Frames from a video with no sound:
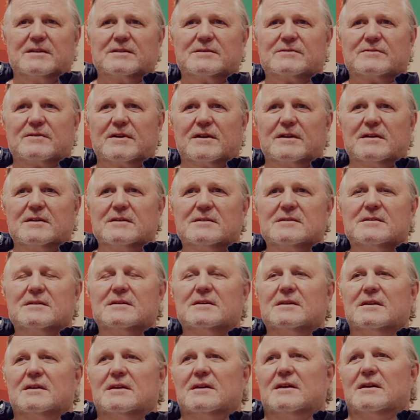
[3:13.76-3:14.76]
Australians,
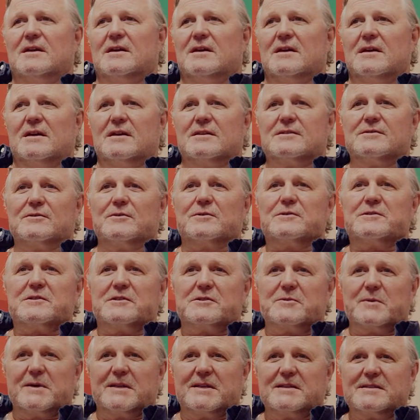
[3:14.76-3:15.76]
are saucer
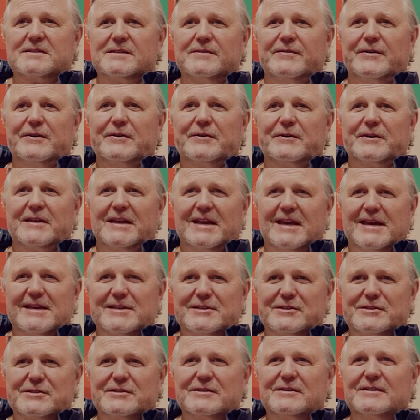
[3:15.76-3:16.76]
dwellers living on the
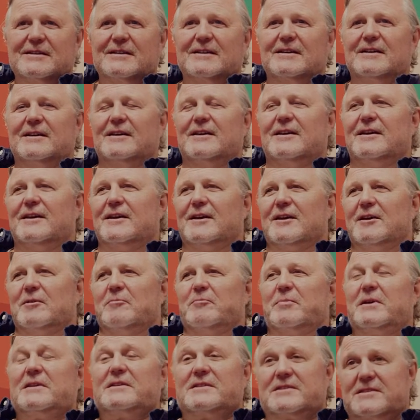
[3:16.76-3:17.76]
edge.
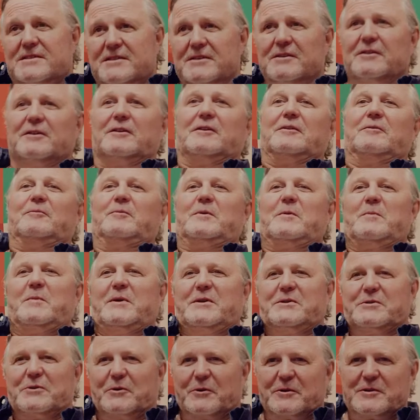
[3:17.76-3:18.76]
But still, when
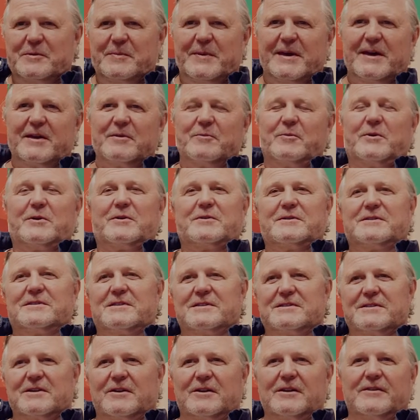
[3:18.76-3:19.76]
we talked about where is
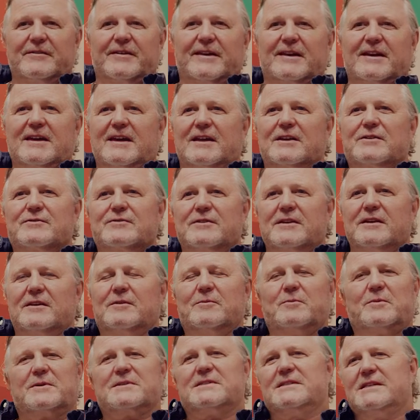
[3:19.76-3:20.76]
the soul of our country,
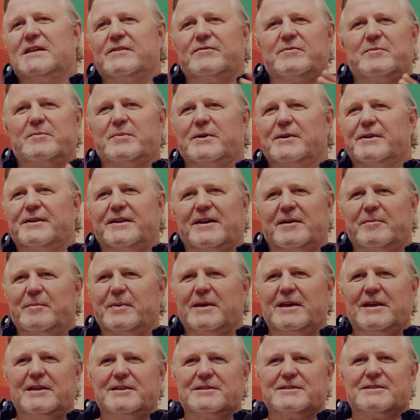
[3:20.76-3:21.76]
it wasn't even Bondi
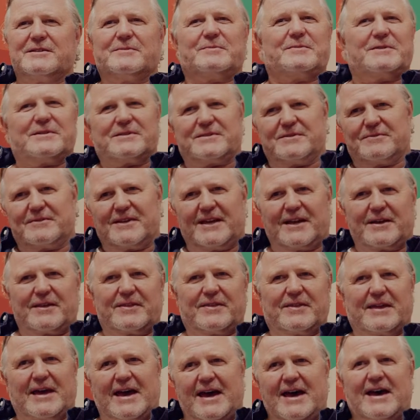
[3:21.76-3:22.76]
Beach. It was
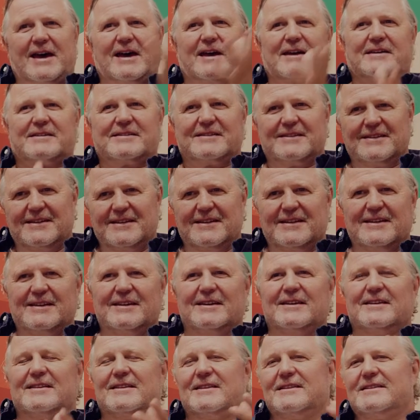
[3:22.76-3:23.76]
like the heart,
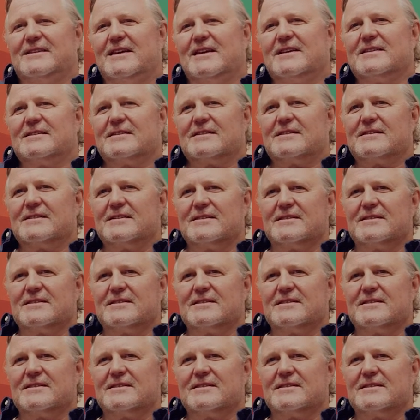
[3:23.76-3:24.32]
the desert.